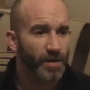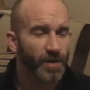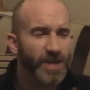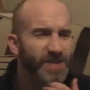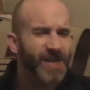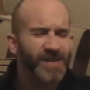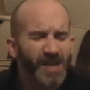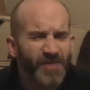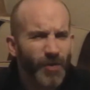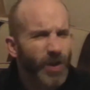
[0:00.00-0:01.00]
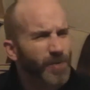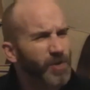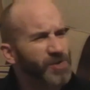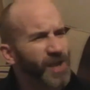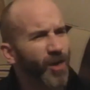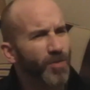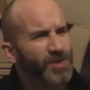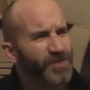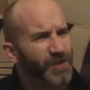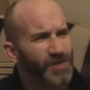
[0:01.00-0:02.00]
It's funny because it
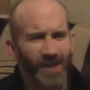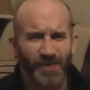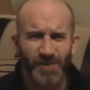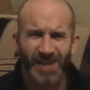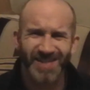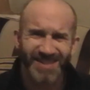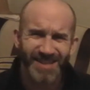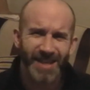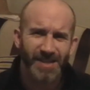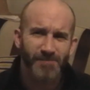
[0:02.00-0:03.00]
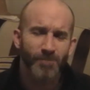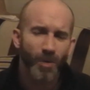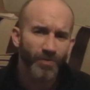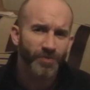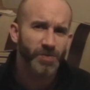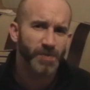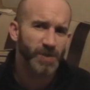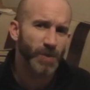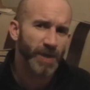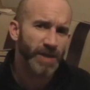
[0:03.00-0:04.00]
almost feels like there's like 6 months
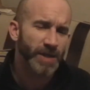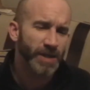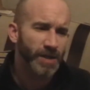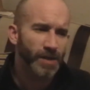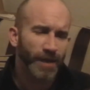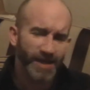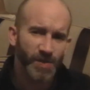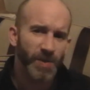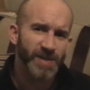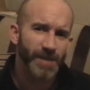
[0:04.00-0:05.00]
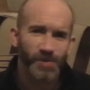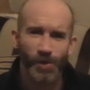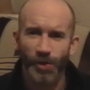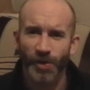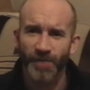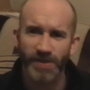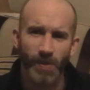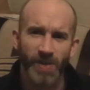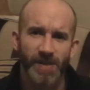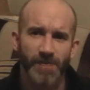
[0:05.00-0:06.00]
between last week's episode and this
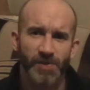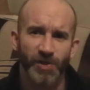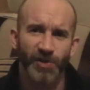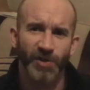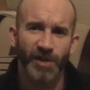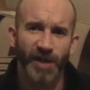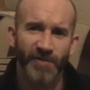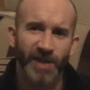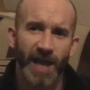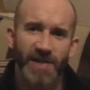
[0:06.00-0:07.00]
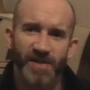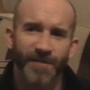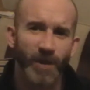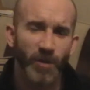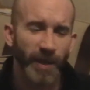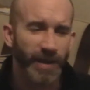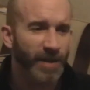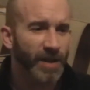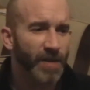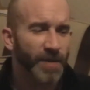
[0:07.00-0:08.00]
week's episode in regards to filming.
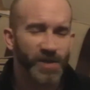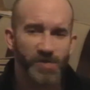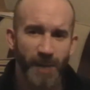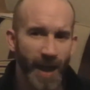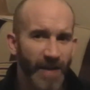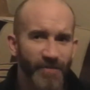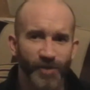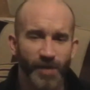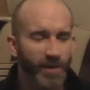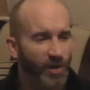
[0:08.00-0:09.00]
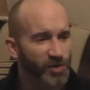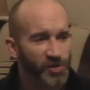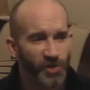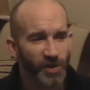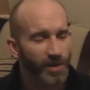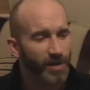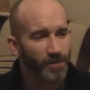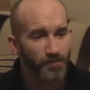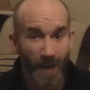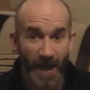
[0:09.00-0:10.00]
Because Martin Freeman looks
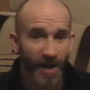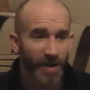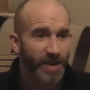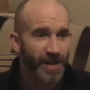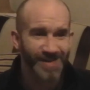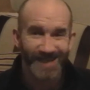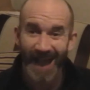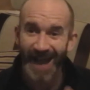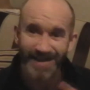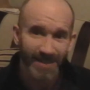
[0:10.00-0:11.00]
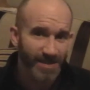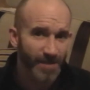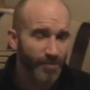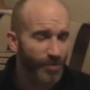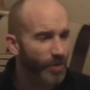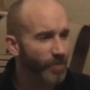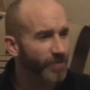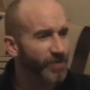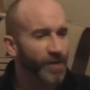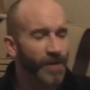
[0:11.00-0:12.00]
better. His acting's
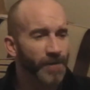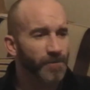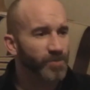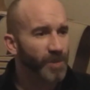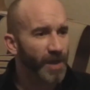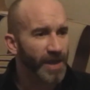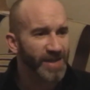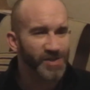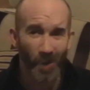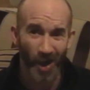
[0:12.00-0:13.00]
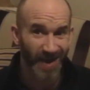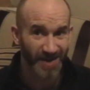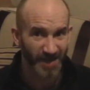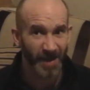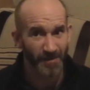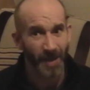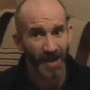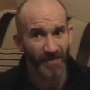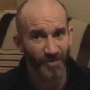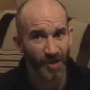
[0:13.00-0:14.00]
improved. He's not acting like
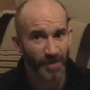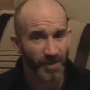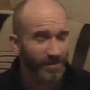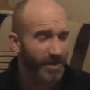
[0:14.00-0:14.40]
Martin Freeman.